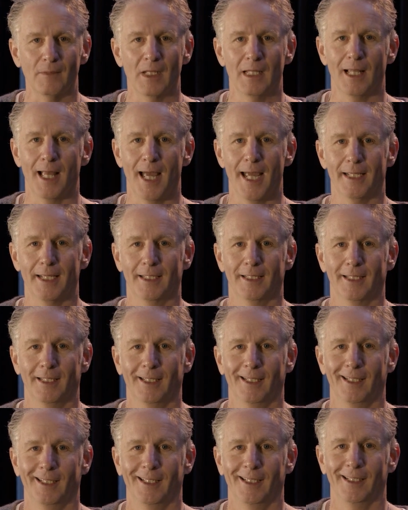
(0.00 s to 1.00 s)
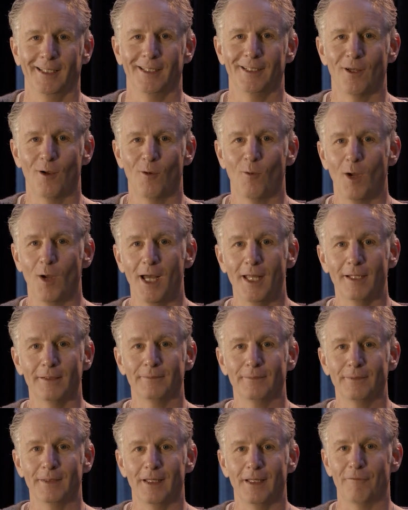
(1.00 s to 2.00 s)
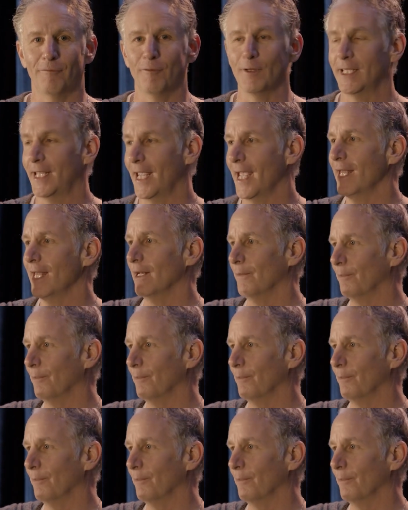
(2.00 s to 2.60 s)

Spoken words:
Like, you know what? If we can't